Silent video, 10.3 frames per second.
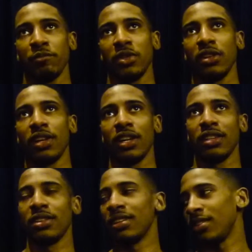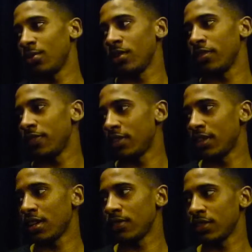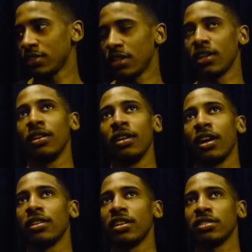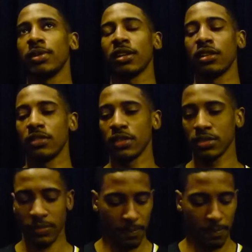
you know, that little weird feeling out of us, get our legs back under us.